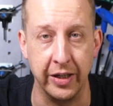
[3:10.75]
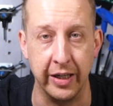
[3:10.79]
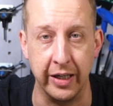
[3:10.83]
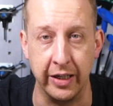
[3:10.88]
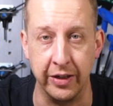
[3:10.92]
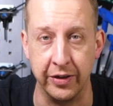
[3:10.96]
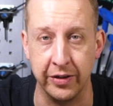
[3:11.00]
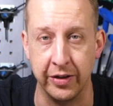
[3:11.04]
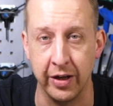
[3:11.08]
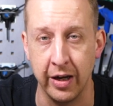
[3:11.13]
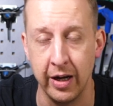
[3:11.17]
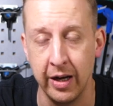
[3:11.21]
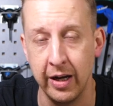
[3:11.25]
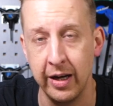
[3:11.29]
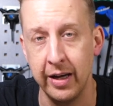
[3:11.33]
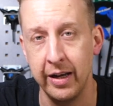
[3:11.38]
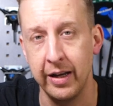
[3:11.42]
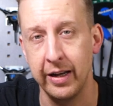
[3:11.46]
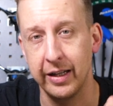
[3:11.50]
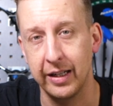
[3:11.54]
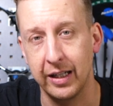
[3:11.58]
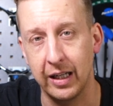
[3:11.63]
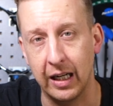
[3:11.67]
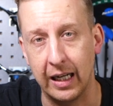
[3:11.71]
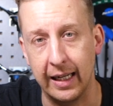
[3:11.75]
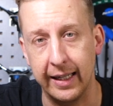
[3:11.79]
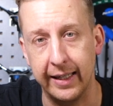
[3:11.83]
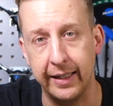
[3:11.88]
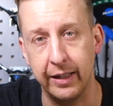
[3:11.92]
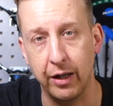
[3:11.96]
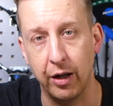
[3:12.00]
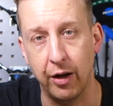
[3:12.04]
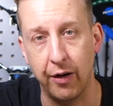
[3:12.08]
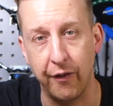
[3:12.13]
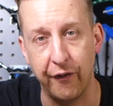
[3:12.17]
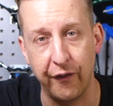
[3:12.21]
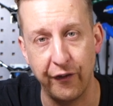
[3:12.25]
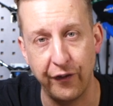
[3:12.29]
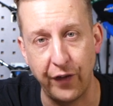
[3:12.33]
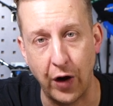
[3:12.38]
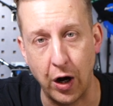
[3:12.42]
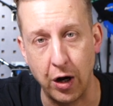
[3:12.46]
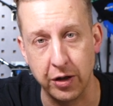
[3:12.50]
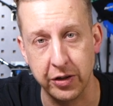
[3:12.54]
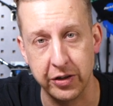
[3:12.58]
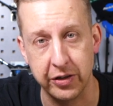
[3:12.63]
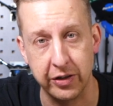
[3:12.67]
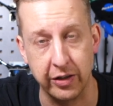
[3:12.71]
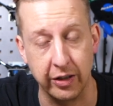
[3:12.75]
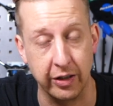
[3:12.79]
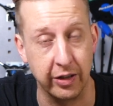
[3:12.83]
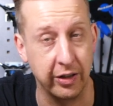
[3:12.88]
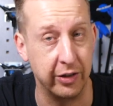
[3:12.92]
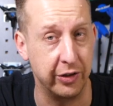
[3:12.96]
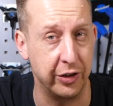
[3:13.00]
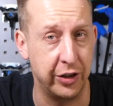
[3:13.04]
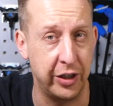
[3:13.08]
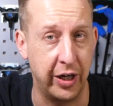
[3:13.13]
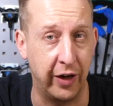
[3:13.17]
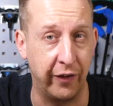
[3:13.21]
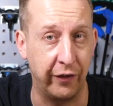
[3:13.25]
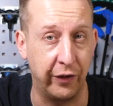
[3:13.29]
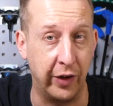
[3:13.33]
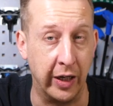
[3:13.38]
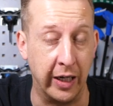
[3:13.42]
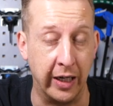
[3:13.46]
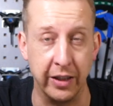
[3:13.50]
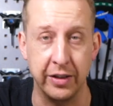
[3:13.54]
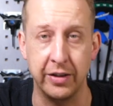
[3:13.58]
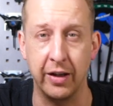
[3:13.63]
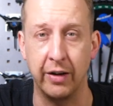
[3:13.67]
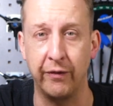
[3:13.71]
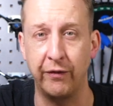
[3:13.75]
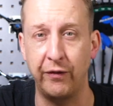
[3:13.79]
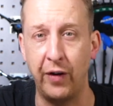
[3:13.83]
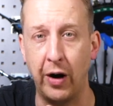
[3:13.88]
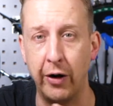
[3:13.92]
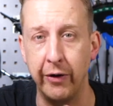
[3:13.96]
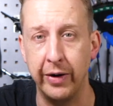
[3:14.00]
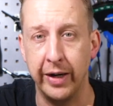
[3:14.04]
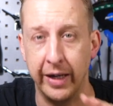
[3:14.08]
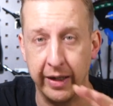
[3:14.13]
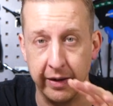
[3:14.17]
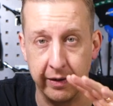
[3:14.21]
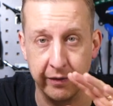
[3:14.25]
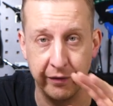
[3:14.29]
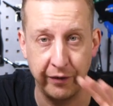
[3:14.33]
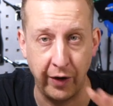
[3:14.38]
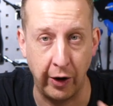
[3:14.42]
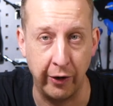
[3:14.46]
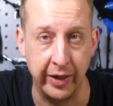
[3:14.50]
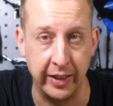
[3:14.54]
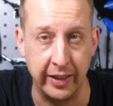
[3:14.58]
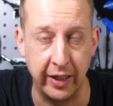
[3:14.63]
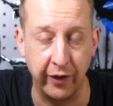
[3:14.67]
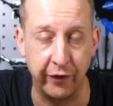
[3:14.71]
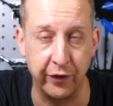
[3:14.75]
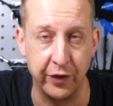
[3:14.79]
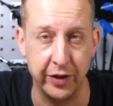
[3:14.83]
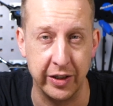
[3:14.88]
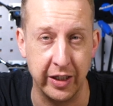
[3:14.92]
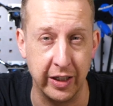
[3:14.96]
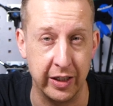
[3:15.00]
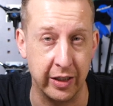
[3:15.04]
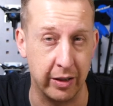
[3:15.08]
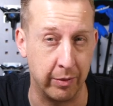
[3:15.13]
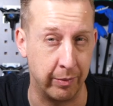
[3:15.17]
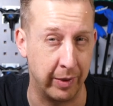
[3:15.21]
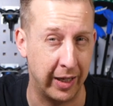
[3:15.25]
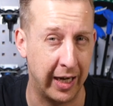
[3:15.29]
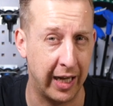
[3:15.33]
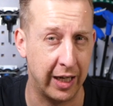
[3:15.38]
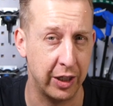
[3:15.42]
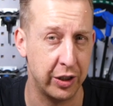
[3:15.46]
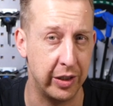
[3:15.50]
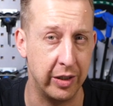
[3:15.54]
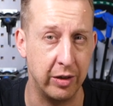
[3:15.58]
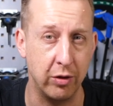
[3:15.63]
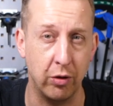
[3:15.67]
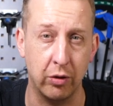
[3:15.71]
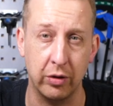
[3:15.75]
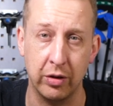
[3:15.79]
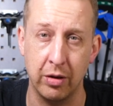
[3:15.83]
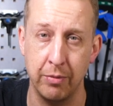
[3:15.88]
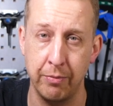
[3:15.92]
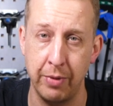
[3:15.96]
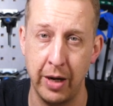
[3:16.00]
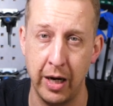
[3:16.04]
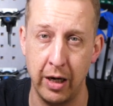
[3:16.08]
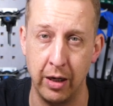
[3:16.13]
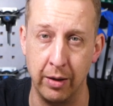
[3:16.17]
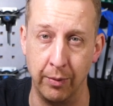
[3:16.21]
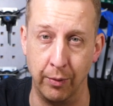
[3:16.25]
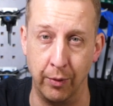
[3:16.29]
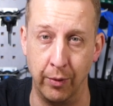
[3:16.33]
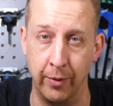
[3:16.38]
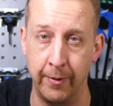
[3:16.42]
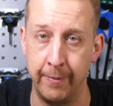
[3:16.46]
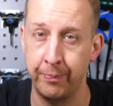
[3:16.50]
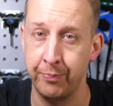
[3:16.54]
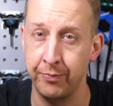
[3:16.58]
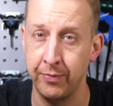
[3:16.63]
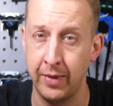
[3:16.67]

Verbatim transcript: It is cleaner, faster shifting. It's a very, very different system and actually not comparable.